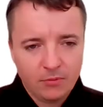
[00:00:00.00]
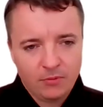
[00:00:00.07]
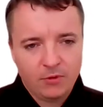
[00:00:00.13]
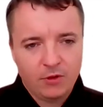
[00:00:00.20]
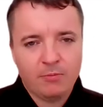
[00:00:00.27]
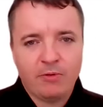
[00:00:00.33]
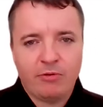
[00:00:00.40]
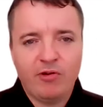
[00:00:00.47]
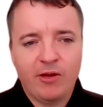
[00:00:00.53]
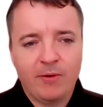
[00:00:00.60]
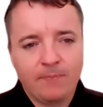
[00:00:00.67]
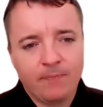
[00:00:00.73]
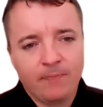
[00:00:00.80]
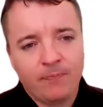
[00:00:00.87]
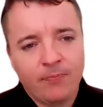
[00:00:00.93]
Number 3.
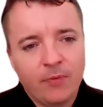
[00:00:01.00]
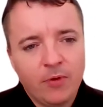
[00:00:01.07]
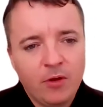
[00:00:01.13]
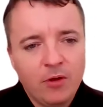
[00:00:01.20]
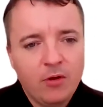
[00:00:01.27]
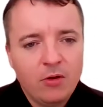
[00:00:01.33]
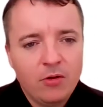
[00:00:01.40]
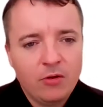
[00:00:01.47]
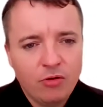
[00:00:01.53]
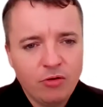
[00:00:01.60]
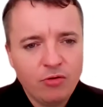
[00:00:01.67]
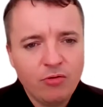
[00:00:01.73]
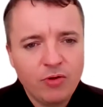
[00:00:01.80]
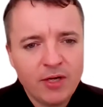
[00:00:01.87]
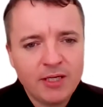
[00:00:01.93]

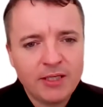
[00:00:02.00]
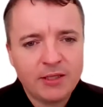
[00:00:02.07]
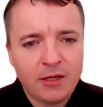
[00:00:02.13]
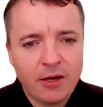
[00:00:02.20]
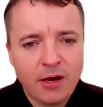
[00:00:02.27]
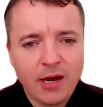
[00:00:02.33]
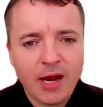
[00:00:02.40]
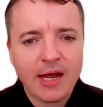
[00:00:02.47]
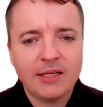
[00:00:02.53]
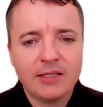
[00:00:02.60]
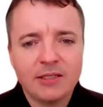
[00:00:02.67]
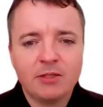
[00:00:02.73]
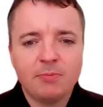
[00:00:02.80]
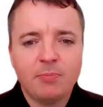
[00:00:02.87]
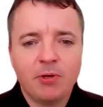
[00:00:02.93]
Who is the
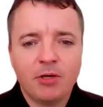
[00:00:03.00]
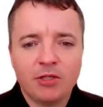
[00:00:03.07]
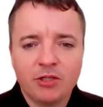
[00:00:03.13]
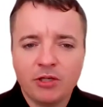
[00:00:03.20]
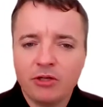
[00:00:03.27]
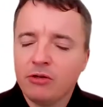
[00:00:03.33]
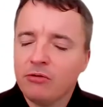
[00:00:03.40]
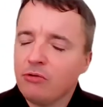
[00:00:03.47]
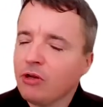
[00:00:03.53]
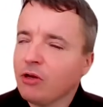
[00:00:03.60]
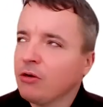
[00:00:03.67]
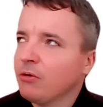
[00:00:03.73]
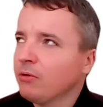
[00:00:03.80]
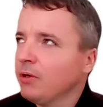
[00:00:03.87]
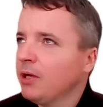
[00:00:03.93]
nicest person you
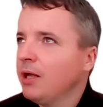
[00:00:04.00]
know?